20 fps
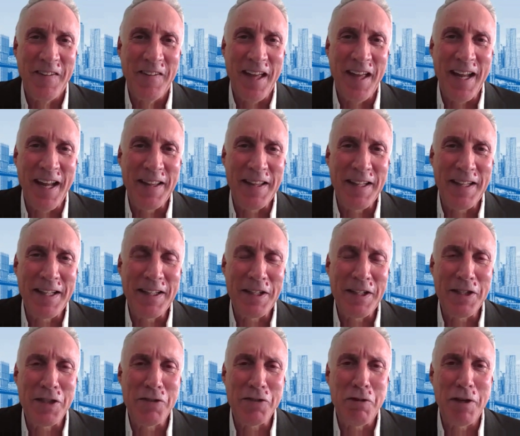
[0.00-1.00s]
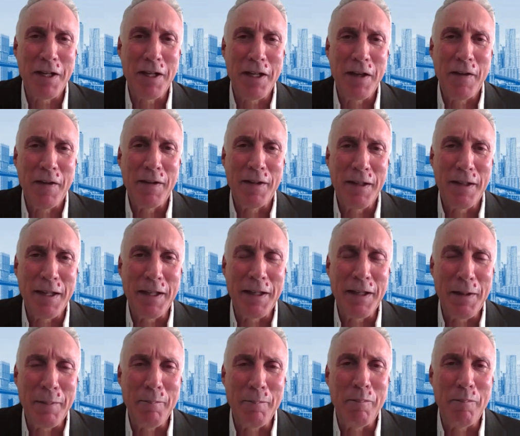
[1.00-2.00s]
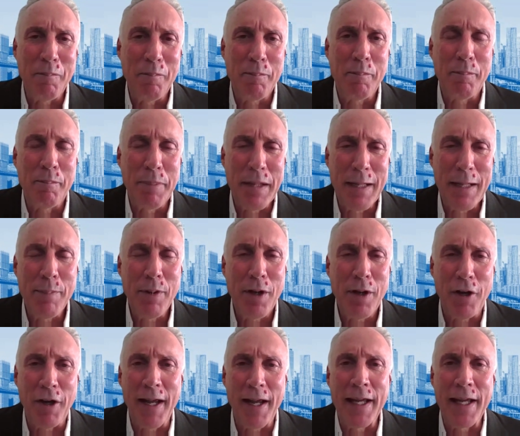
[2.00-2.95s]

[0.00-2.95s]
And I think that this is really, people are